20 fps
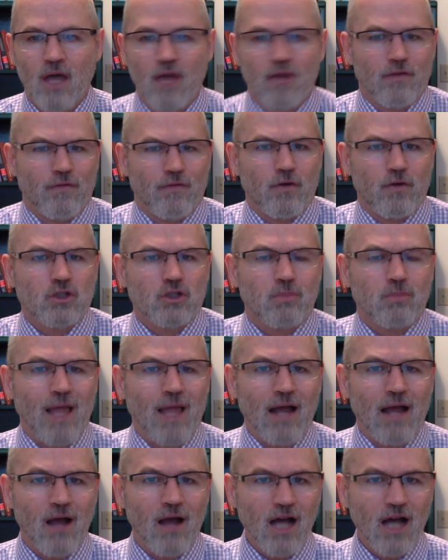The first
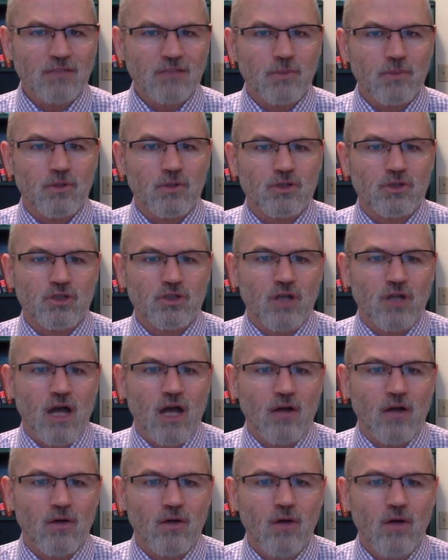Black hospital in
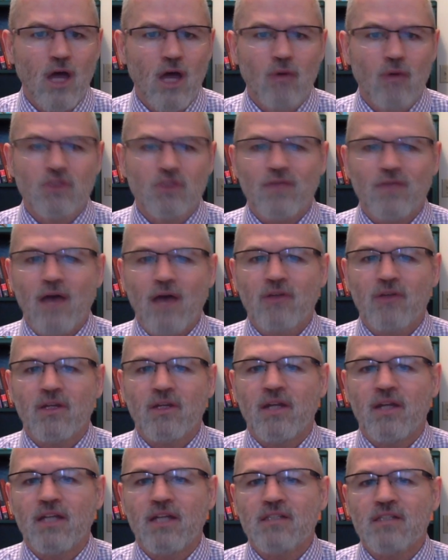Chicago was founded in
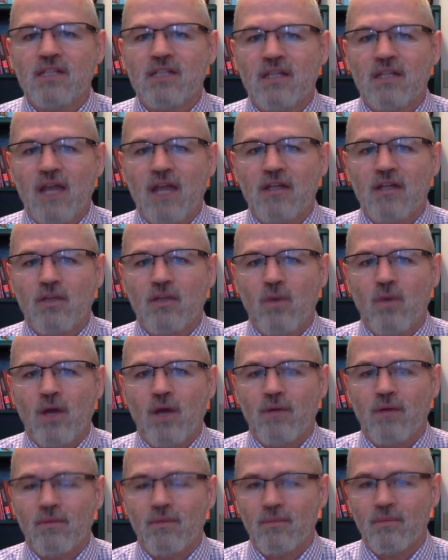
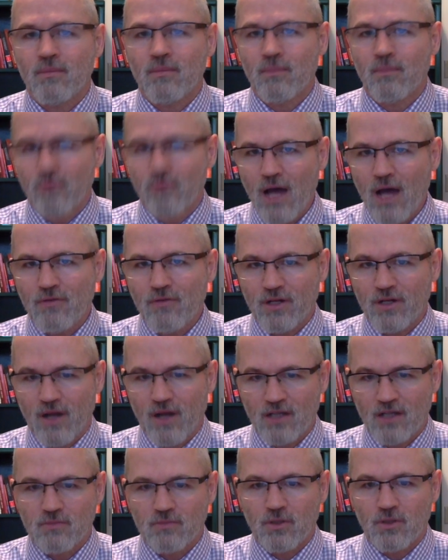1891, Provident
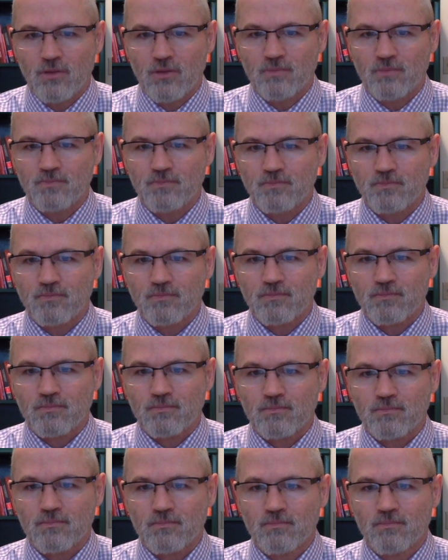Hospital.
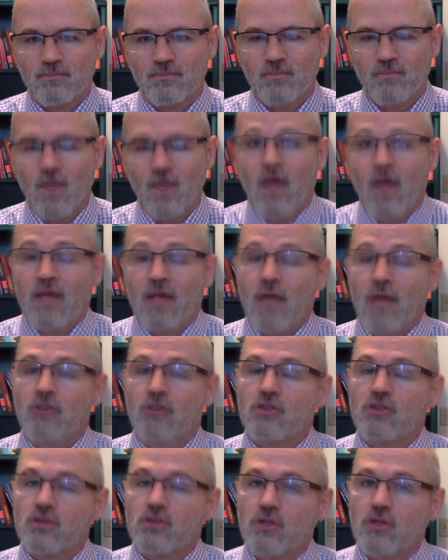Now, the
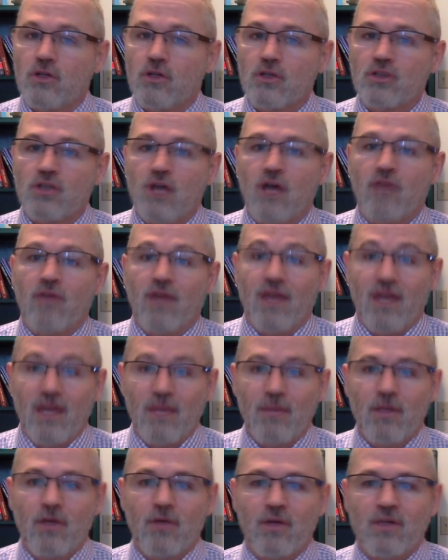surge of
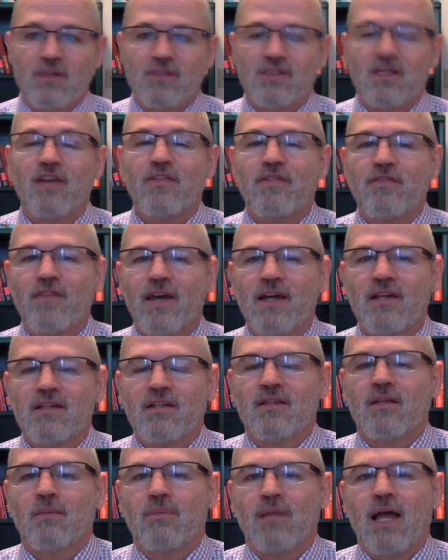immigrants
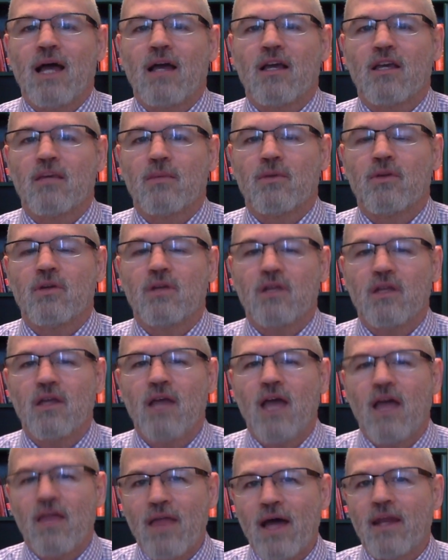affected the Black community
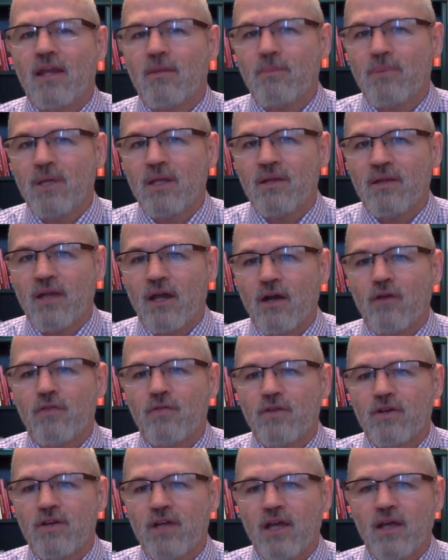that had been there
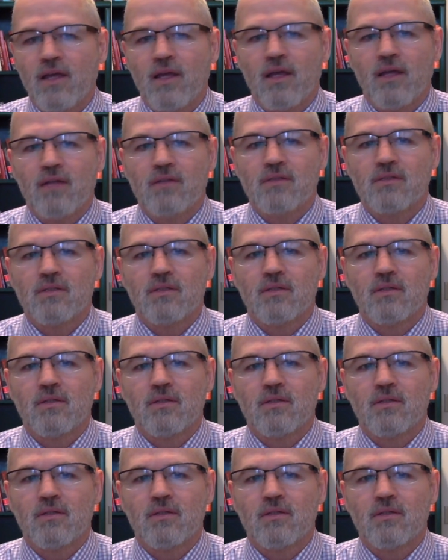for decades.